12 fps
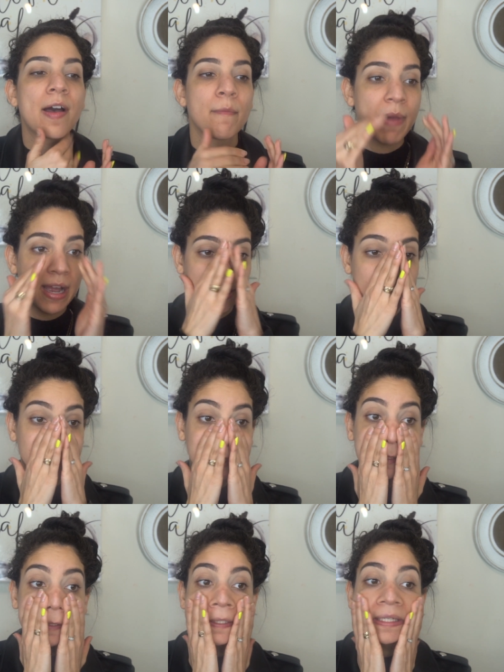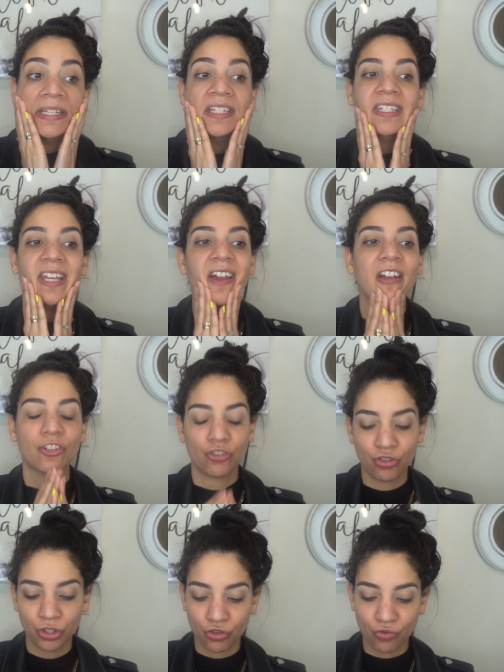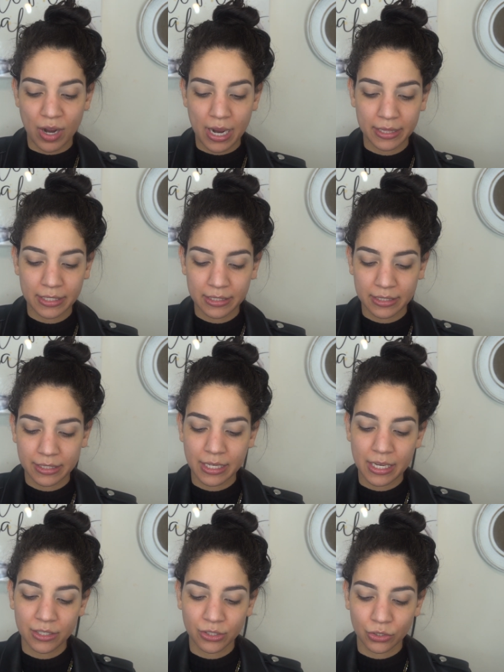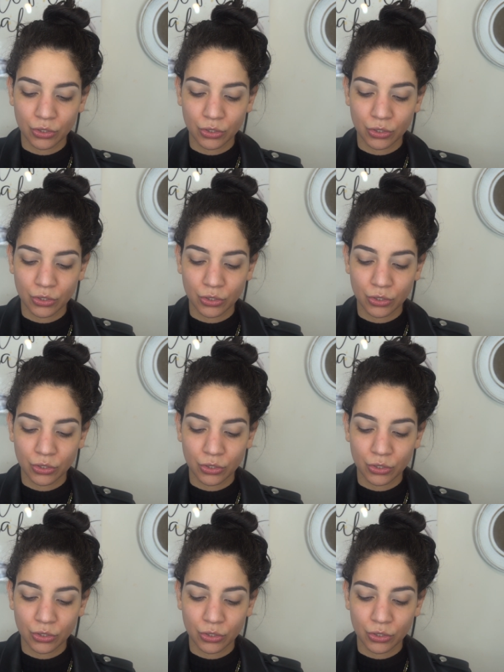my skin is extra dry these days,